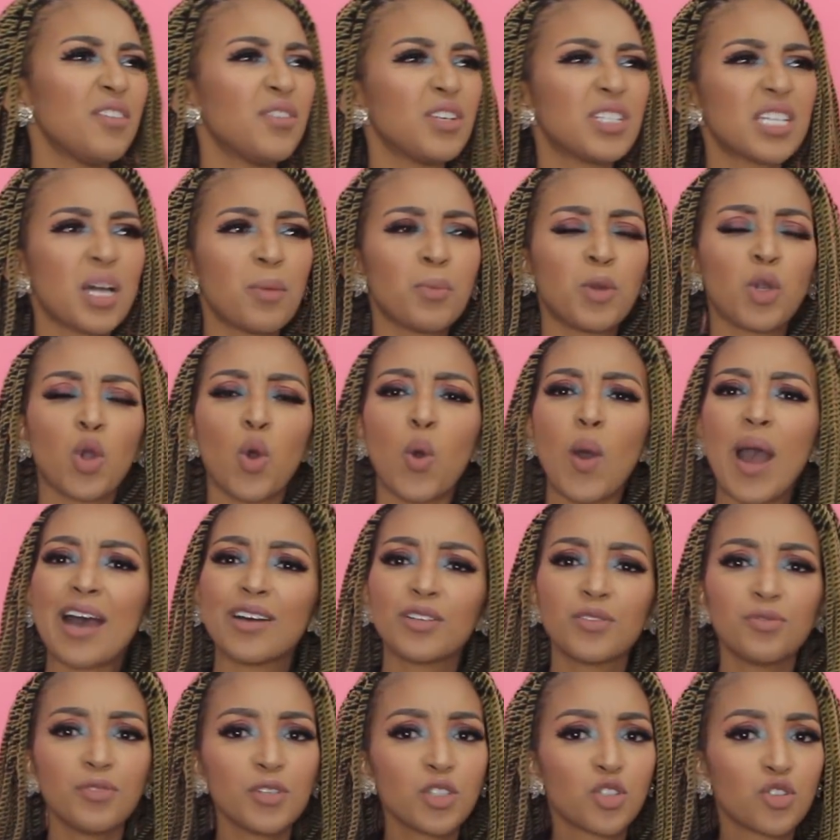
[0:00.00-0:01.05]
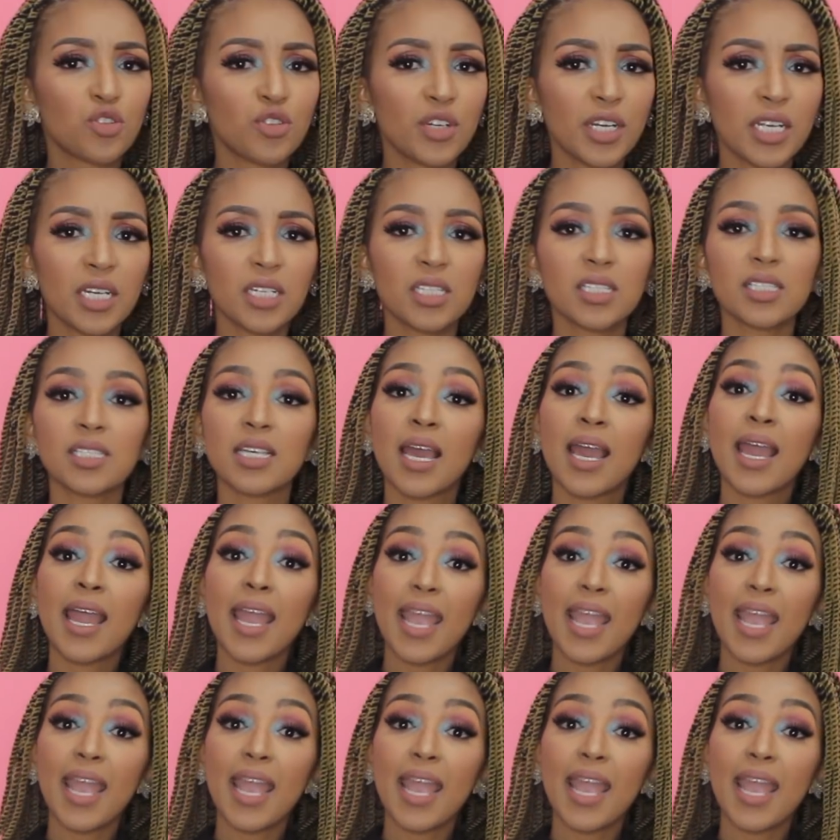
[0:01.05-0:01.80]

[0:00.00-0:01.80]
every time you go out for drinks,